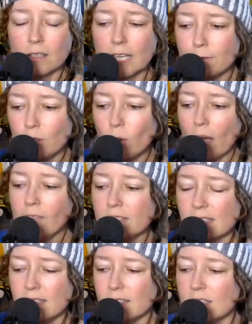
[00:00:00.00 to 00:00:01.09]
If you have a
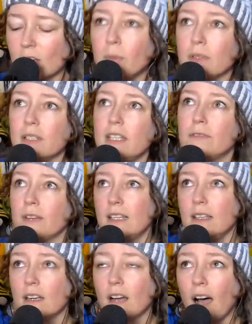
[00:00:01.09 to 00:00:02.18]
sincere belief
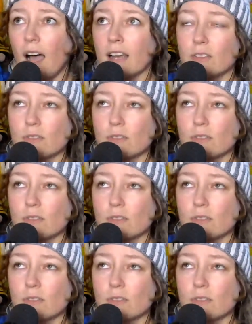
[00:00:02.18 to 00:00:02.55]
in God,